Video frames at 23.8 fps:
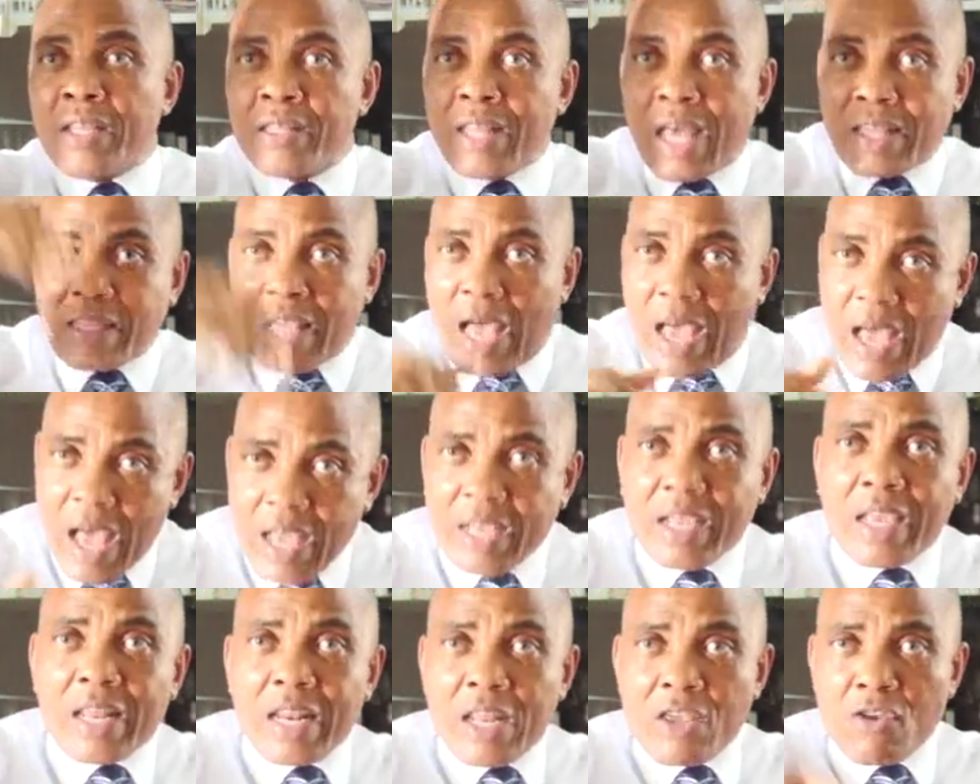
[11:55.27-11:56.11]
that are
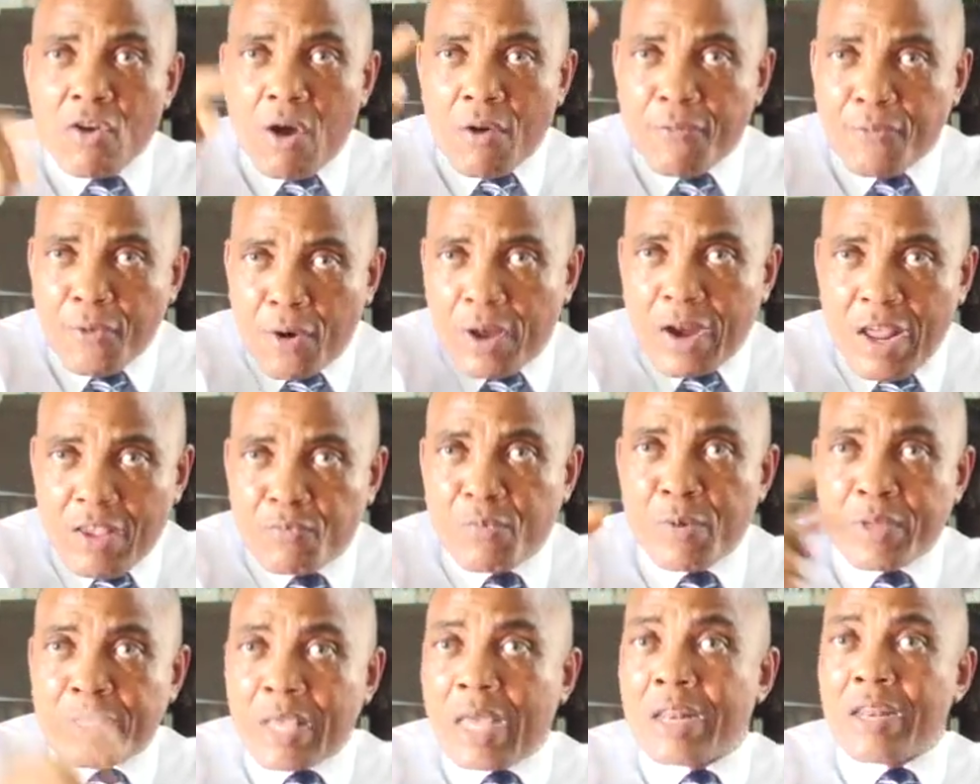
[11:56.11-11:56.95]
hanging in your
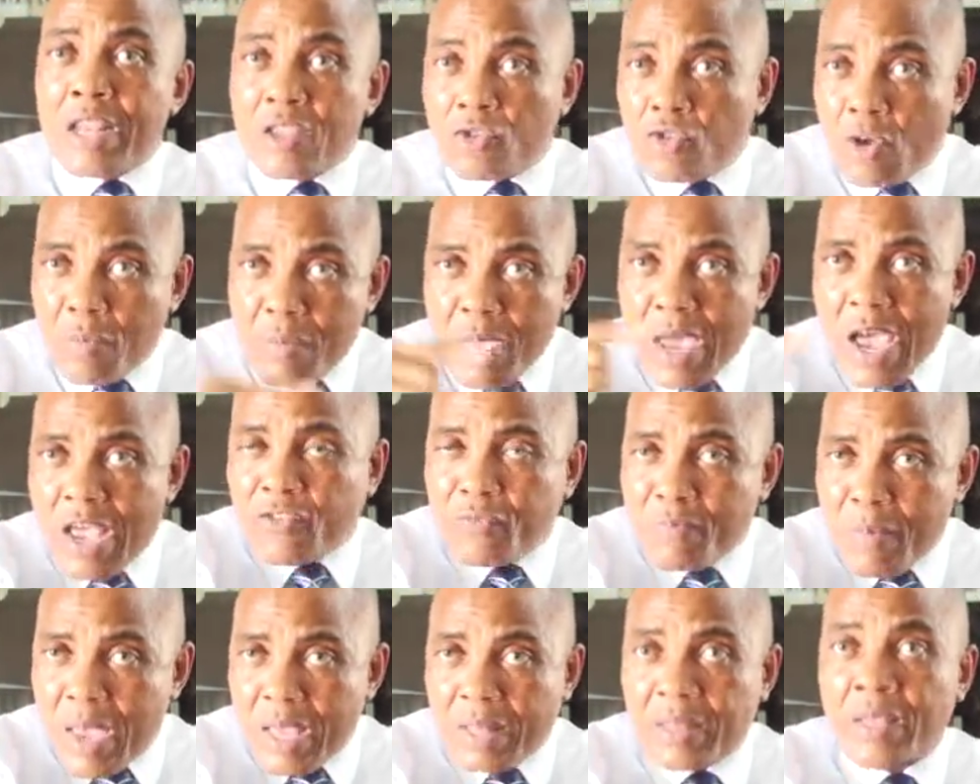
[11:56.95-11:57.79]
forest, pretending to be
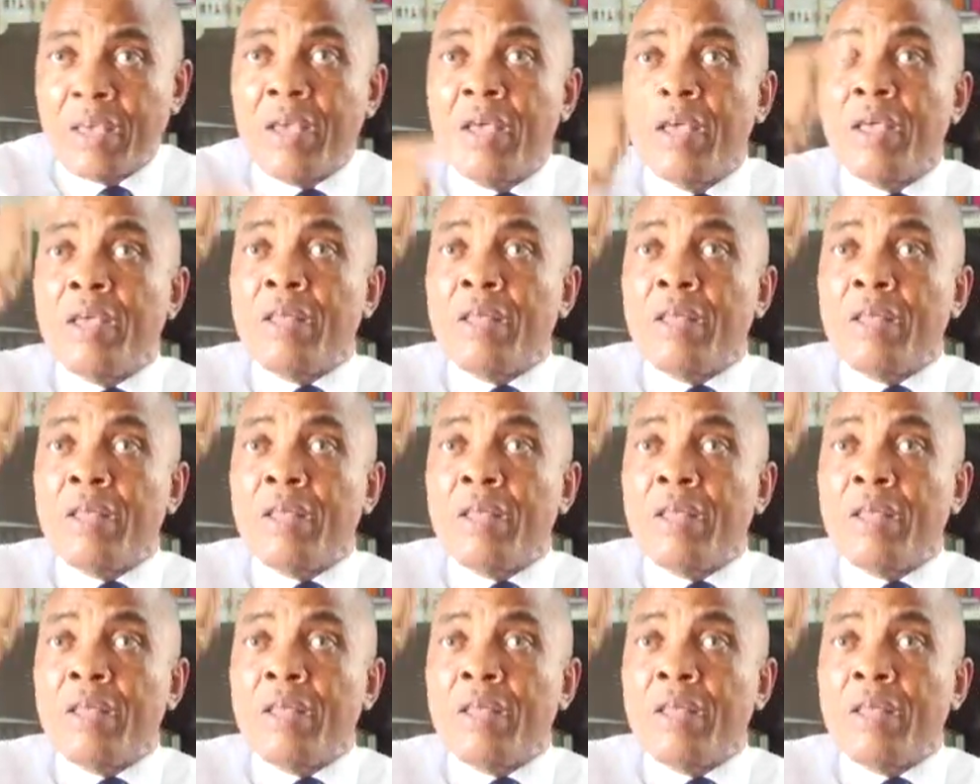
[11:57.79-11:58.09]
herdsmen,